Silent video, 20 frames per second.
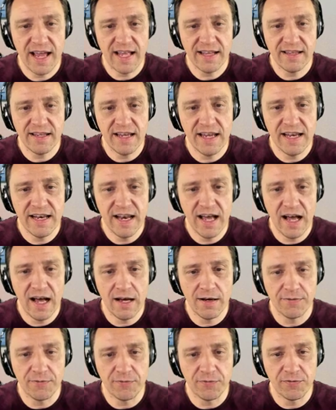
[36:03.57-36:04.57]
that
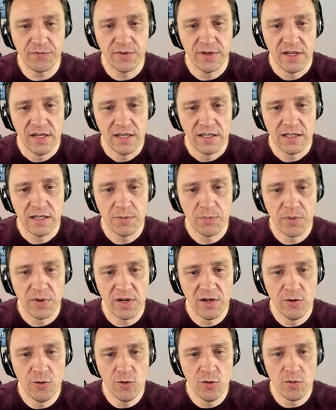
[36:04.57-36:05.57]
enough? The
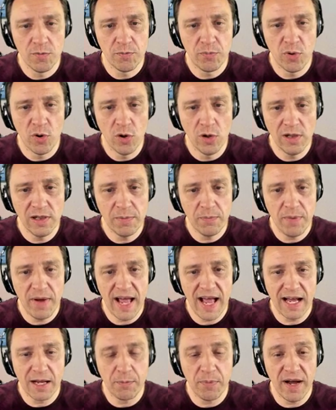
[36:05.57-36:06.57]
balloon pulled
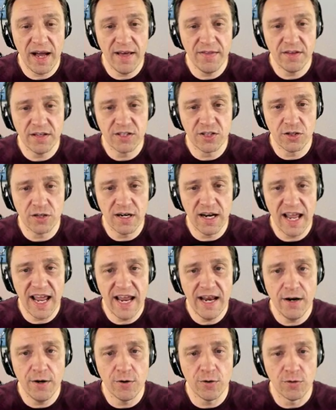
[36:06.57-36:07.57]
back by the
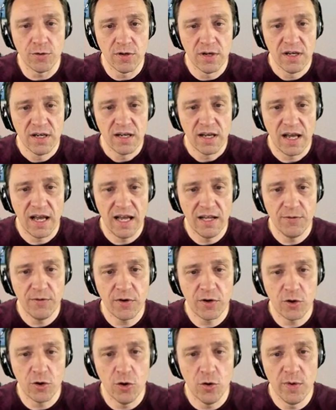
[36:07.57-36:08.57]
tornado. And
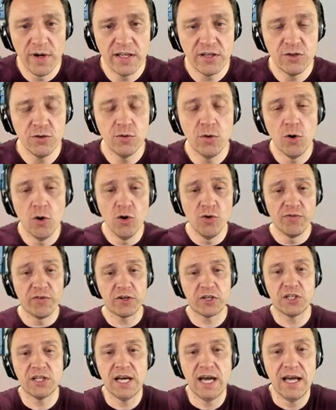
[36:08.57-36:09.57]
we're going to
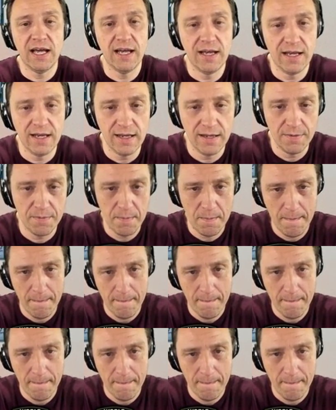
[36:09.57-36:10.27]
overtime.